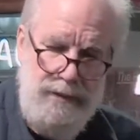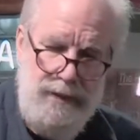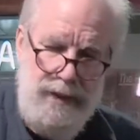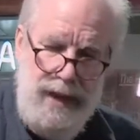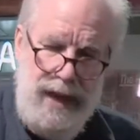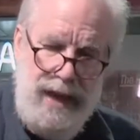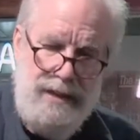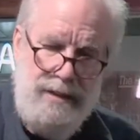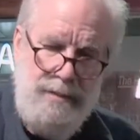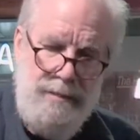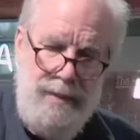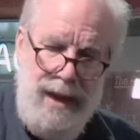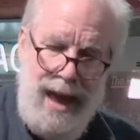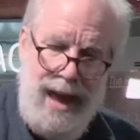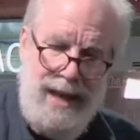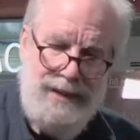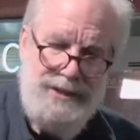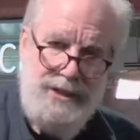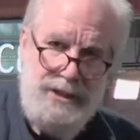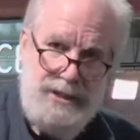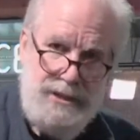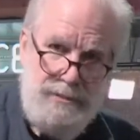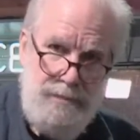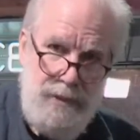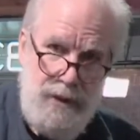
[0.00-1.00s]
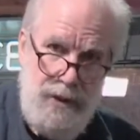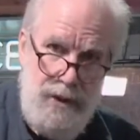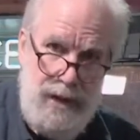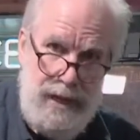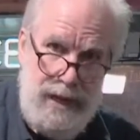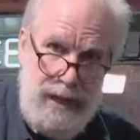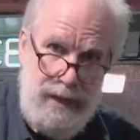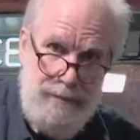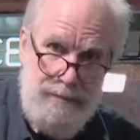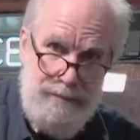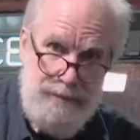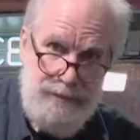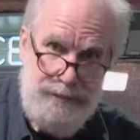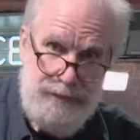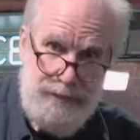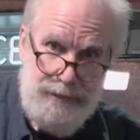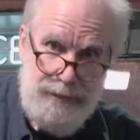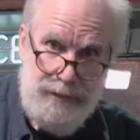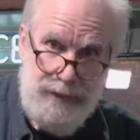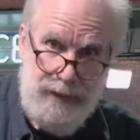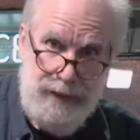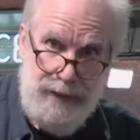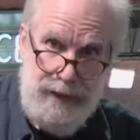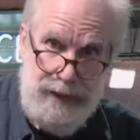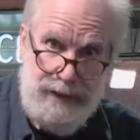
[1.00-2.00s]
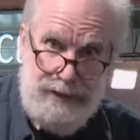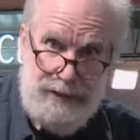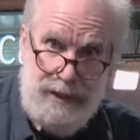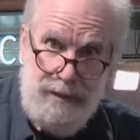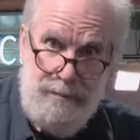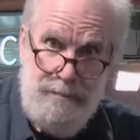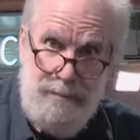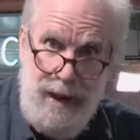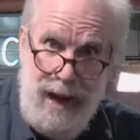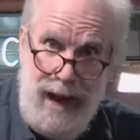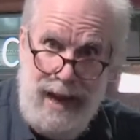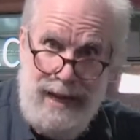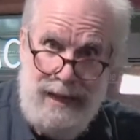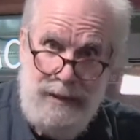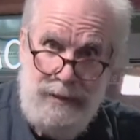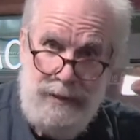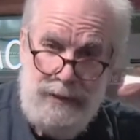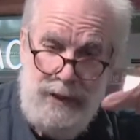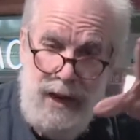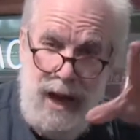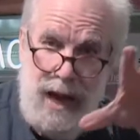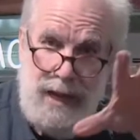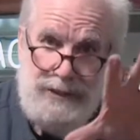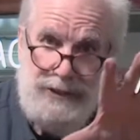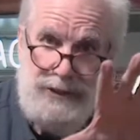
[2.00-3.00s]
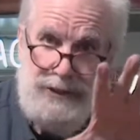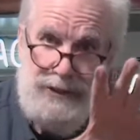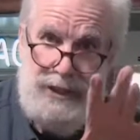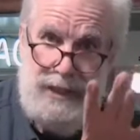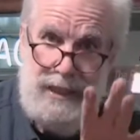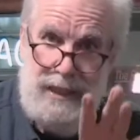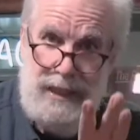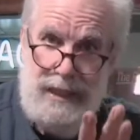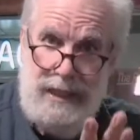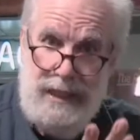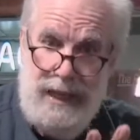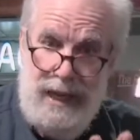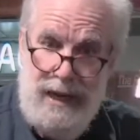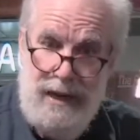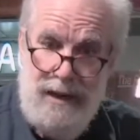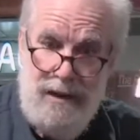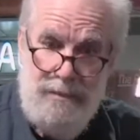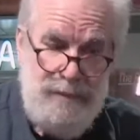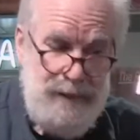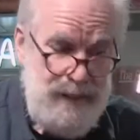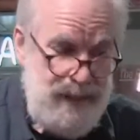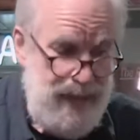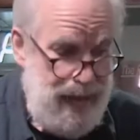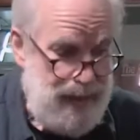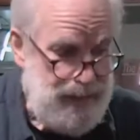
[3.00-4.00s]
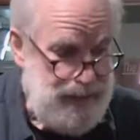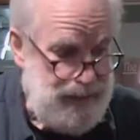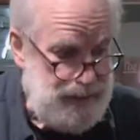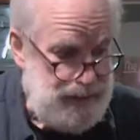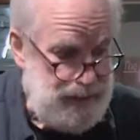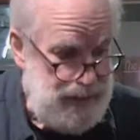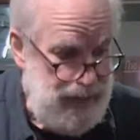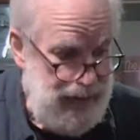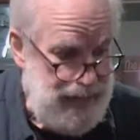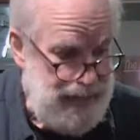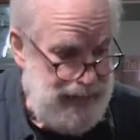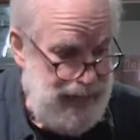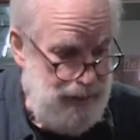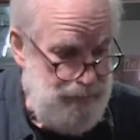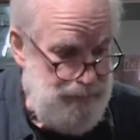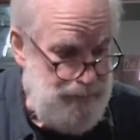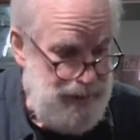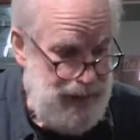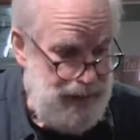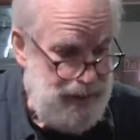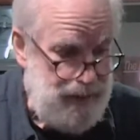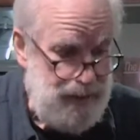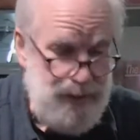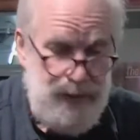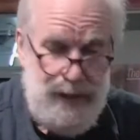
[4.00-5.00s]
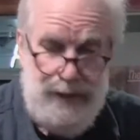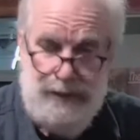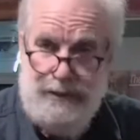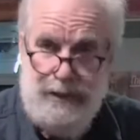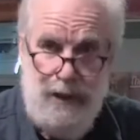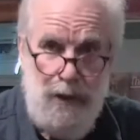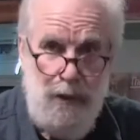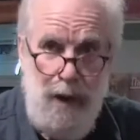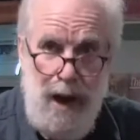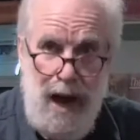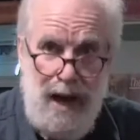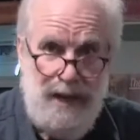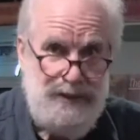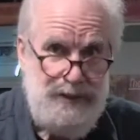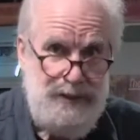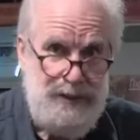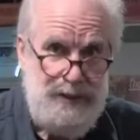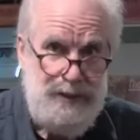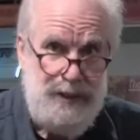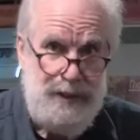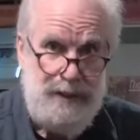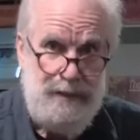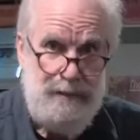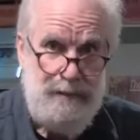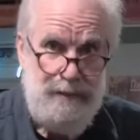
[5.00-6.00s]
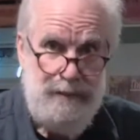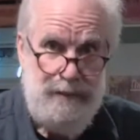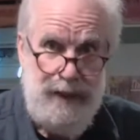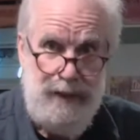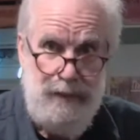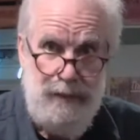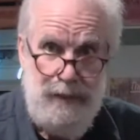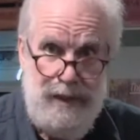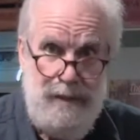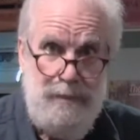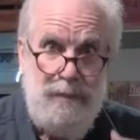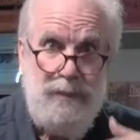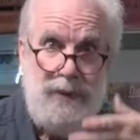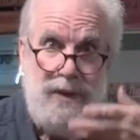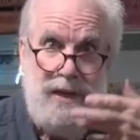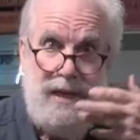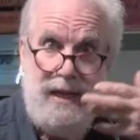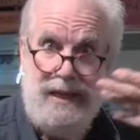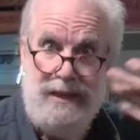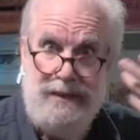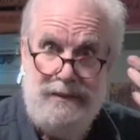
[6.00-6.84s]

And the match is burning it's combining with oxygen in the air. But down inside that beaker, there's no oxygen that we breathe,